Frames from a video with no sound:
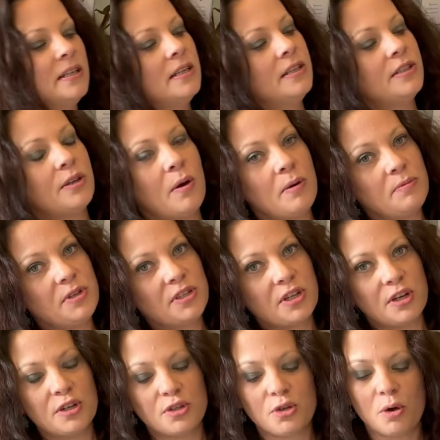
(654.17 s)
So I'm just
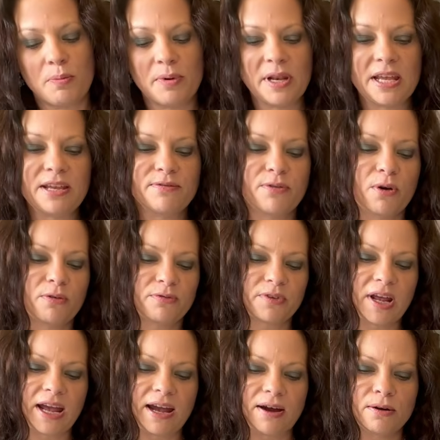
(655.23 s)
going to chop a leaf off
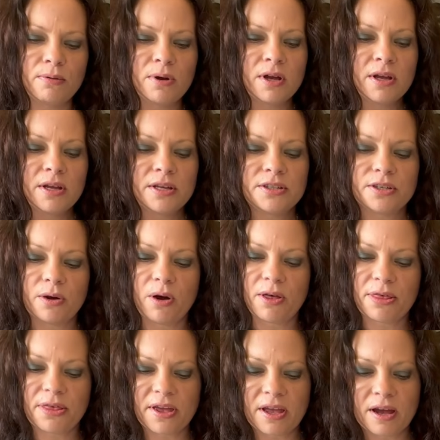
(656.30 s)
now. So I
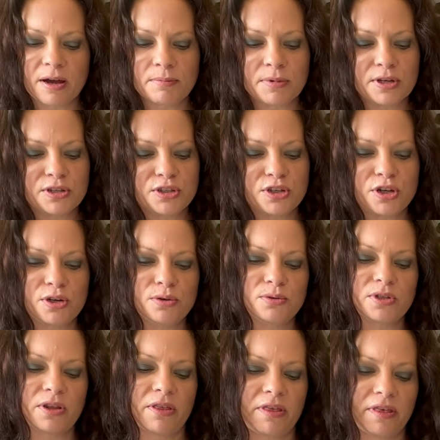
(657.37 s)
think I'm going to
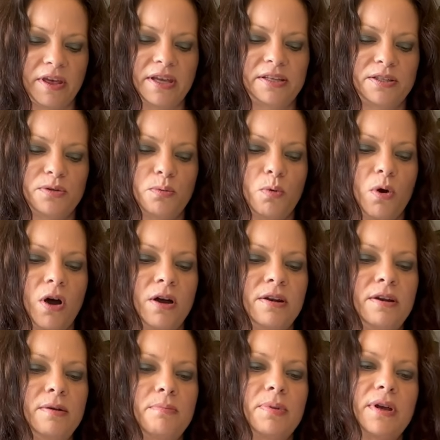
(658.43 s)
choose this
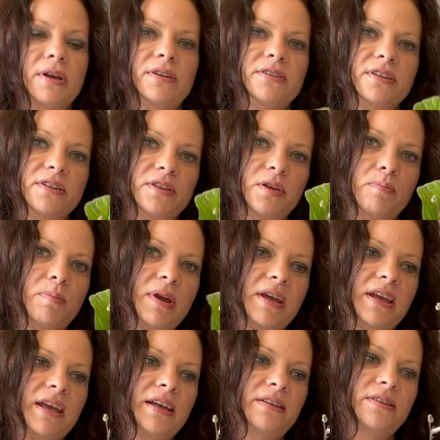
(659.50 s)
one because it's the
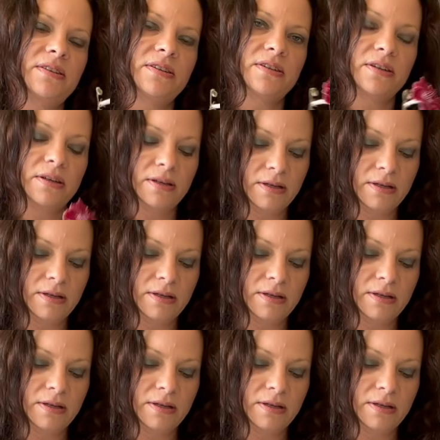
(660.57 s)
biggest.